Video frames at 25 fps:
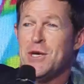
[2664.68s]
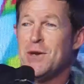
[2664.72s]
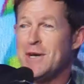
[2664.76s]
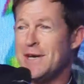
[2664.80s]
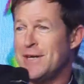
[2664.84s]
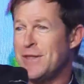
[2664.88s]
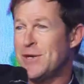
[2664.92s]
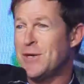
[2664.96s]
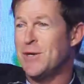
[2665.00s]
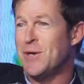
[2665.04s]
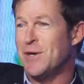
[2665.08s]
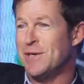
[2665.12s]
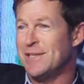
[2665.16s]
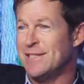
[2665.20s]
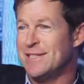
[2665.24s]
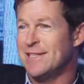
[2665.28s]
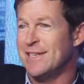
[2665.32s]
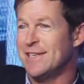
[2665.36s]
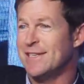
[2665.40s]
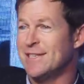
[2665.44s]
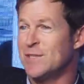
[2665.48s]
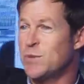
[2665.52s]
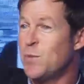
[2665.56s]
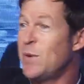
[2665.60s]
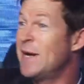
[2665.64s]
other
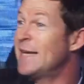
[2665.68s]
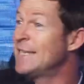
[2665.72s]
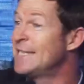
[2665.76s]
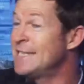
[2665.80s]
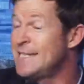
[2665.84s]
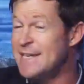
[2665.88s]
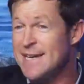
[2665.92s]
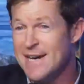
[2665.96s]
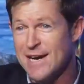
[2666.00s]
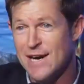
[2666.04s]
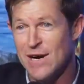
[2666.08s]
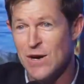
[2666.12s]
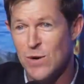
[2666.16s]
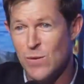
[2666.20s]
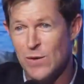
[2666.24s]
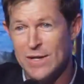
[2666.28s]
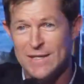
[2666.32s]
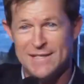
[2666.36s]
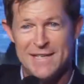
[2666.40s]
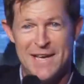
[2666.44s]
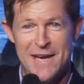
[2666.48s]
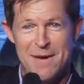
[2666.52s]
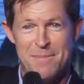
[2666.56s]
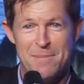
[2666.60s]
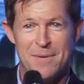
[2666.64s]
contest, whereas now
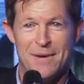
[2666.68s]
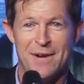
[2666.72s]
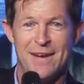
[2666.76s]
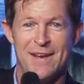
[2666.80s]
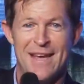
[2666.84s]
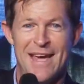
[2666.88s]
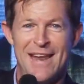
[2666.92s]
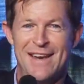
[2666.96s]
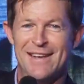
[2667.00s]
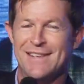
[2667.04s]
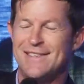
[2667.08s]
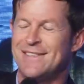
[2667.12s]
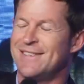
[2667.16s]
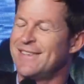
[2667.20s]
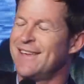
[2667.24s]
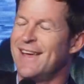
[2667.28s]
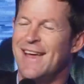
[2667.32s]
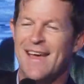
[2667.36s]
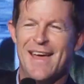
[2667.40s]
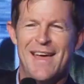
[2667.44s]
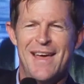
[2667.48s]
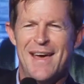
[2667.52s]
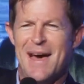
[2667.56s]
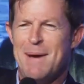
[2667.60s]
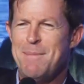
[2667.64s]
what's happened, and
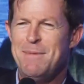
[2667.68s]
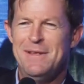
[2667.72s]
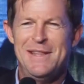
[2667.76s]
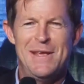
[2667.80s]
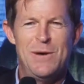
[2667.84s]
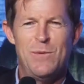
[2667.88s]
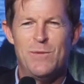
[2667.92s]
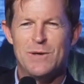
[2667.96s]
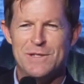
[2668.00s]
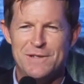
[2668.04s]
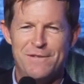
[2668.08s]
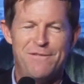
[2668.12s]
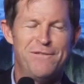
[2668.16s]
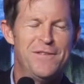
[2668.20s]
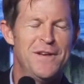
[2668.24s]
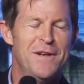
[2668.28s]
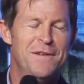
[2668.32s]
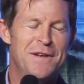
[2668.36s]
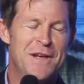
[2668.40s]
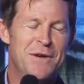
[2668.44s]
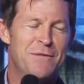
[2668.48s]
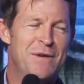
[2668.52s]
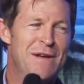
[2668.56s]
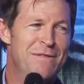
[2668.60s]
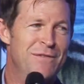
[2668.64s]
there was a
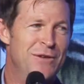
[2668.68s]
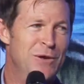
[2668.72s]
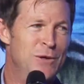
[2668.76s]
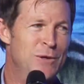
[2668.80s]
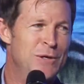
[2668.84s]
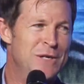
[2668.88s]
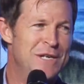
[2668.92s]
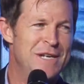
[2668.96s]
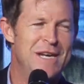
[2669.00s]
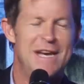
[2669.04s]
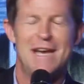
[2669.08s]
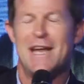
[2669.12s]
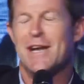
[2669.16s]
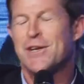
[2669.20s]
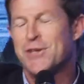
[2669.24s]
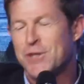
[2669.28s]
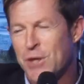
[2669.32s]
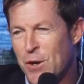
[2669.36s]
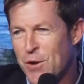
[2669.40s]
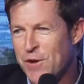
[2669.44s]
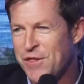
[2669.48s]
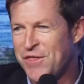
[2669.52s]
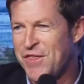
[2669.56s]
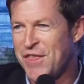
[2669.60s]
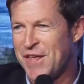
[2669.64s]
fielding revolution, and I
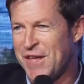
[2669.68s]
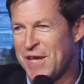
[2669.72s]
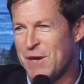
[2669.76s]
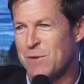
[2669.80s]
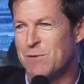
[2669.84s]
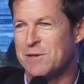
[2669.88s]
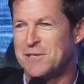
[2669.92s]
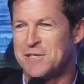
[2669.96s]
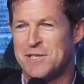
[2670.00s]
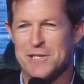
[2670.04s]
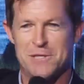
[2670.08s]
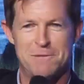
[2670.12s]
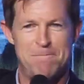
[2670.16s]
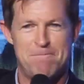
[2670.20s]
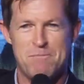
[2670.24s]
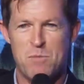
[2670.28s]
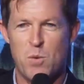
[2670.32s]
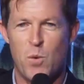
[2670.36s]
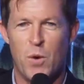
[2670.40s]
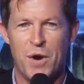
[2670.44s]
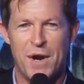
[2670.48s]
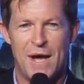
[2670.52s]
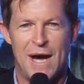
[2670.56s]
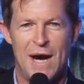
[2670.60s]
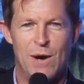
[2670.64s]
don't think it was just
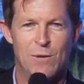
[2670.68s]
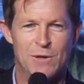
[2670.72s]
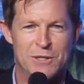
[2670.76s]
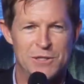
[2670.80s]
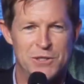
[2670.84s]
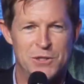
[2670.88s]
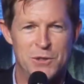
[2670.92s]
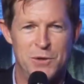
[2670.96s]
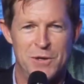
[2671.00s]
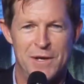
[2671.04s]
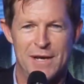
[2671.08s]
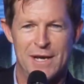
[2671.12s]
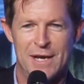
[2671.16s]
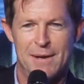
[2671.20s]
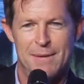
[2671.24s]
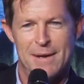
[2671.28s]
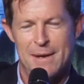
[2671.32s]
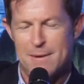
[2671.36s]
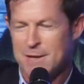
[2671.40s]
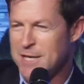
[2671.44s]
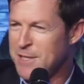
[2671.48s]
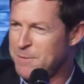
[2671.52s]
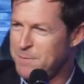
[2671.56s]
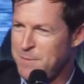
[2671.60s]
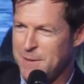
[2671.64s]
what I was doing.
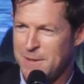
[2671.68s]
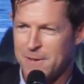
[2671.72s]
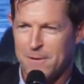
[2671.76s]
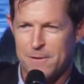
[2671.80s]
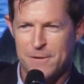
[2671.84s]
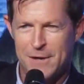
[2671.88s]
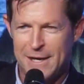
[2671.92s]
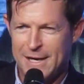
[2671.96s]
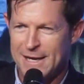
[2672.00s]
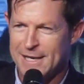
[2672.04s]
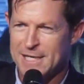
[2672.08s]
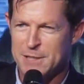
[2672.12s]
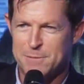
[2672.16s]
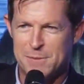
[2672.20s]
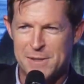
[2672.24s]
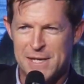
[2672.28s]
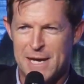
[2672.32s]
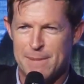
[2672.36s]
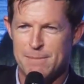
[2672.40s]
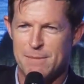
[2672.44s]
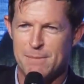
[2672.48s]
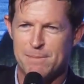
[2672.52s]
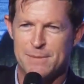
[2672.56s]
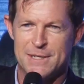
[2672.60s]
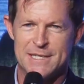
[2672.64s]
Cricket has
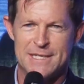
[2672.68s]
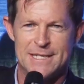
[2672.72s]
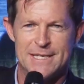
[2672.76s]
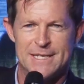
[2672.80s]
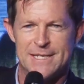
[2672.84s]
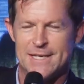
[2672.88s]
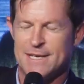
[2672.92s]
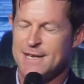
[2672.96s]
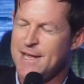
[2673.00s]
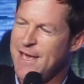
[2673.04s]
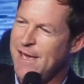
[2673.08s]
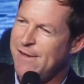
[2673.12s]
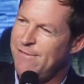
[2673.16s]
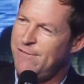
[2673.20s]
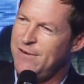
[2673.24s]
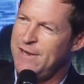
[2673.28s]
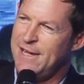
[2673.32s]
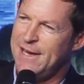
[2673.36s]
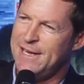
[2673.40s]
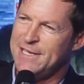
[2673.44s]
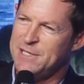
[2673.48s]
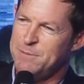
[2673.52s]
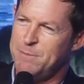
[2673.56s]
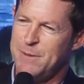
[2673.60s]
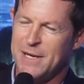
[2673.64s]
become a business, and every
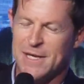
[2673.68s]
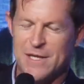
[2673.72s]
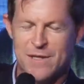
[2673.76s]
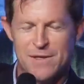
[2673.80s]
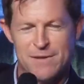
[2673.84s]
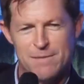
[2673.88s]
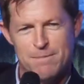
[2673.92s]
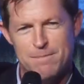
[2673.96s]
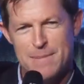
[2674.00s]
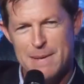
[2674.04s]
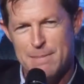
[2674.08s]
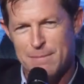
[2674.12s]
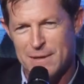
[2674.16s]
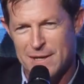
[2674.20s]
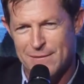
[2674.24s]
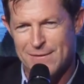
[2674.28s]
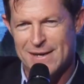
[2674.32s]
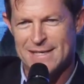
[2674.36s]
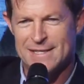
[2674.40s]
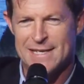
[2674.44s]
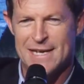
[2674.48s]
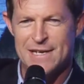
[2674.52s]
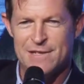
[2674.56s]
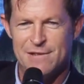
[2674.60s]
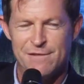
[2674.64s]
aspect, people have
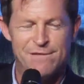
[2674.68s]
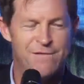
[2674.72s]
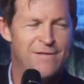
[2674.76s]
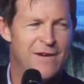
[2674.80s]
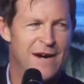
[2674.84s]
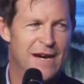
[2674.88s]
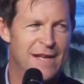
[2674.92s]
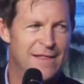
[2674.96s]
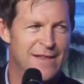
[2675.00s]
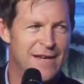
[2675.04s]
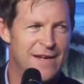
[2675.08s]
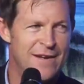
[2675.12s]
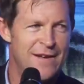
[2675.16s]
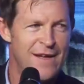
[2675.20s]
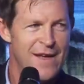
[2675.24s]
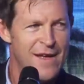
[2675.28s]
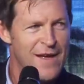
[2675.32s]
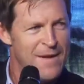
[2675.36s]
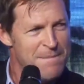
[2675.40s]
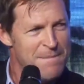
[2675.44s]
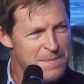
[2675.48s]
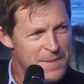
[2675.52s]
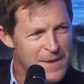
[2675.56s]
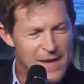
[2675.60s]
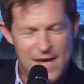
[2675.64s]
identified that
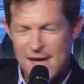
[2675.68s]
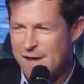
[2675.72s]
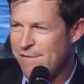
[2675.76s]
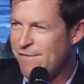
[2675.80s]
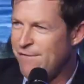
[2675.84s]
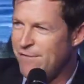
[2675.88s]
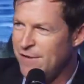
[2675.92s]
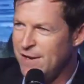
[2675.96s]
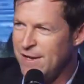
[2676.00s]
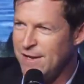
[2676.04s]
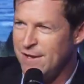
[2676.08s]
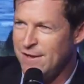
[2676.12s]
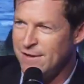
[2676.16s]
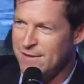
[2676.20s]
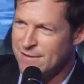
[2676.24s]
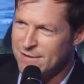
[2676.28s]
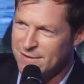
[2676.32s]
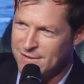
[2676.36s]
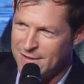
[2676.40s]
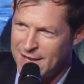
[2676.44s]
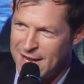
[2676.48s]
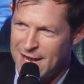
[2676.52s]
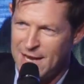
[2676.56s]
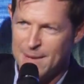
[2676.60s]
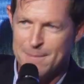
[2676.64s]
every
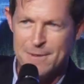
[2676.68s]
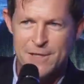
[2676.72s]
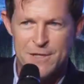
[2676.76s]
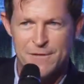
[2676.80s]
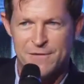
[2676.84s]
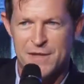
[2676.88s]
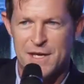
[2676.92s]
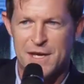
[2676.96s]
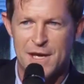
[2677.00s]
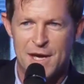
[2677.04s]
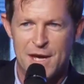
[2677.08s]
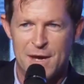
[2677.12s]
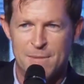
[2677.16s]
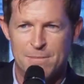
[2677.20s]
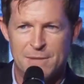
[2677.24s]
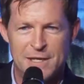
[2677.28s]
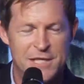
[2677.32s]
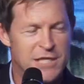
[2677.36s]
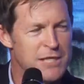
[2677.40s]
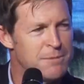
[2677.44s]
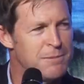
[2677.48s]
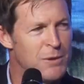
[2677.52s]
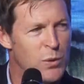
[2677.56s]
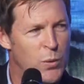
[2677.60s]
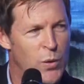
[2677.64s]
element of the game
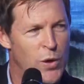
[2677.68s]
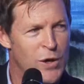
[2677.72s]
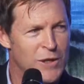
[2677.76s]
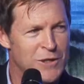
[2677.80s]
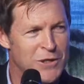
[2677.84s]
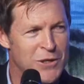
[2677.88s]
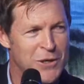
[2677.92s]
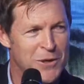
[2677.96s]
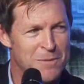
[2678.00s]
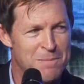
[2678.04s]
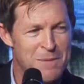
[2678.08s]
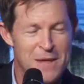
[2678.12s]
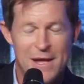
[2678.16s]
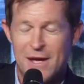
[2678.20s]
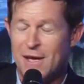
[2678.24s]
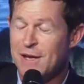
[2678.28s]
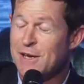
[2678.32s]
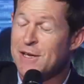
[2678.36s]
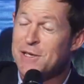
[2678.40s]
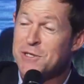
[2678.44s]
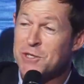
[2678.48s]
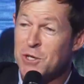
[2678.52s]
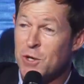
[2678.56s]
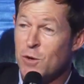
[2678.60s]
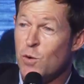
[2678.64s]
needs to be worked on.
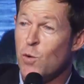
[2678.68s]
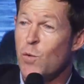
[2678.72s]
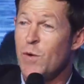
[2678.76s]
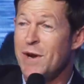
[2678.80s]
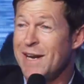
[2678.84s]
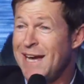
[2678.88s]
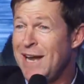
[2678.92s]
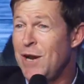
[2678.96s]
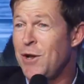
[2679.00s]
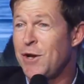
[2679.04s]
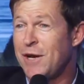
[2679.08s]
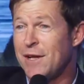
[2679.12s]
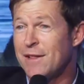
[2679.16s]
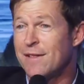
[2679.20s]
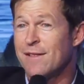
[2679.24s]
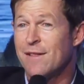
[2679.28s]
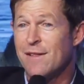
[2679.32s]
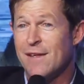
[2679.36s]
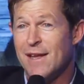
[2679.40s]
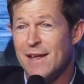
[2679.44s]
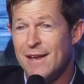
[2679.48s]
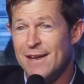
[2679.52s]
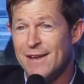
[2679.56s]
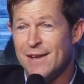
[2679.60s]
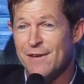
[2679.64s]
So when I look at
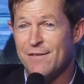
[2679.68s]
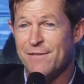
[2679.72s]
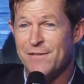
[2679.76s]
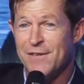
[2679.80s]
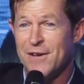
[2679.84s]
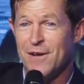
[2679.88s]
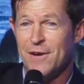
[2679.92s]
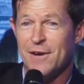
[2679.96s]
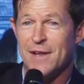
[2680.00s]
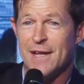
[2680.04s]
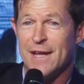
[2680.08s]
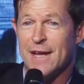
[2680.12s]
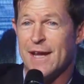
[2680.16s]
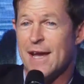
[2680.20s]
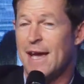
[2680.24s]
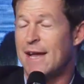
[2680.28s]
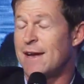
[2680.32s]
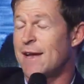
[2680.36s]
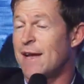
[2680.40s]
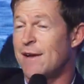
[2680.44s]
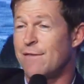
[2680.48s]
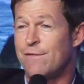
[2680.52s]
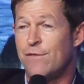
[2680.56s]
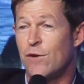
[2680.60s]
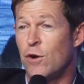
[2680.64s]
Indian fielding,
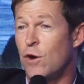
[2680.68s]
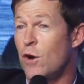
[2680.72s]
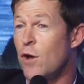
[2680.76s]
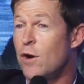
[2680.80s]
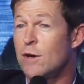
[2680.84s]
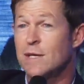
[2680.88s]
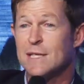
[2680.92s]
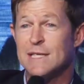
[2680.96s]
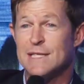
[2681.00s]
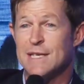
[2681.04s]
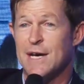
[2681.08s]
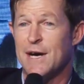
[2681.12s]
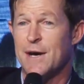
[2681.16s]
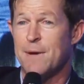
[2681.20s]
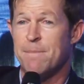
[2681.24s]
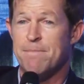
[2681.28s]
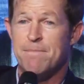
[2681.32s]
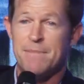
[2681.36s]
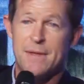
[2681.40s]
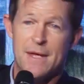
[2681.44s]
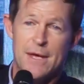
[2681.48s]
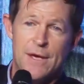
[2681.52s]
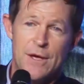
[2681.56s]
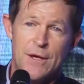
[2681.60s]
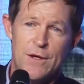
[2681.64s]
and for a long time,
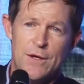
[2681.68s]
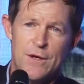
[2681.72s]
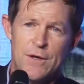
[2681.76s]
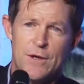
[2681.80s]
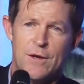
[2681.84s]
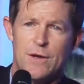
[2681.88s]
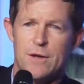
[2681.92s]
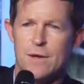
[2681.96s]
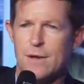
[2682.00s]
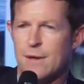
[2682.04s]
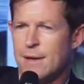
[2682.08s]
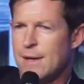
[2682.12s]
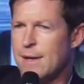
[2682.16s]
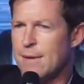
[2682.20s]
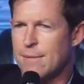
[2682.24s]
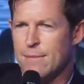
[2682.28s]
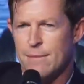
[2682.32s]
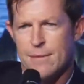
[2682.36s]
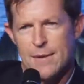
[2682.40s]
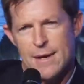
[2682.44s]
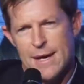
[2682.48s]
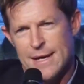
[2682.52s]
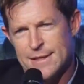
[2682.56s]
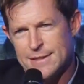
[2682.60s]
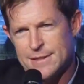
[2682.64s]
you know,
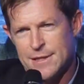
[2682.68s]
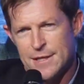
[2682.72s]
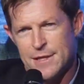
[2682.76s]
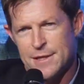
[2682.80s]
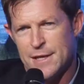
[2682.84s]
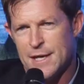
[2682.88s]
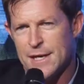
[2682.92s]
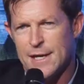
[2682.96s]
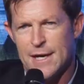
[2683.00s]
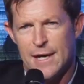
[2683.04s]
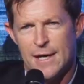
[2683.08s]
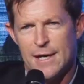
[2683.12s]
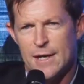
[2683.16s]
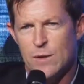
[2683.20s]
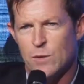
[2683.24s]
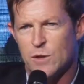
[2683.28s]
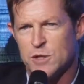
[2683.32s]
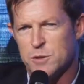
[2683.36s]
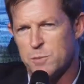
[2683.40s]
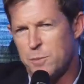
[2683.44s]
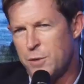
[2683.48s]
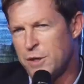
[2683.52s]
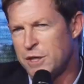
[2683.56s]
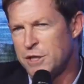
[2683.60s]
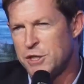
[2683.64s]
Azhar in the gully
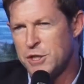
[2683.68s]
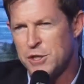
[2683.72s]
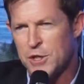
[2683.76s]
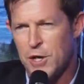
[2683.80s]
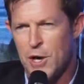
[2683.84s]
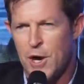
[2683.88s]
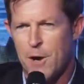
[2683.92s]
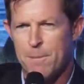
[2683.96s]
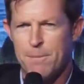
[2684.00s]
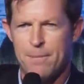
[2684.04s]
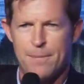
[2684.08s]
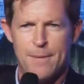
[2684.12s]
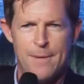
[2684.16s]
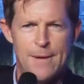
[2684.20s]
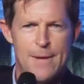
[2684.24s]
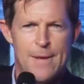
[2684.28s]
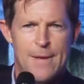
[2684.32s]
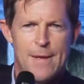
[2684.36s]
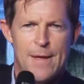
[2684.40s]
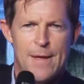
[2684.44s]
was pretty sharp,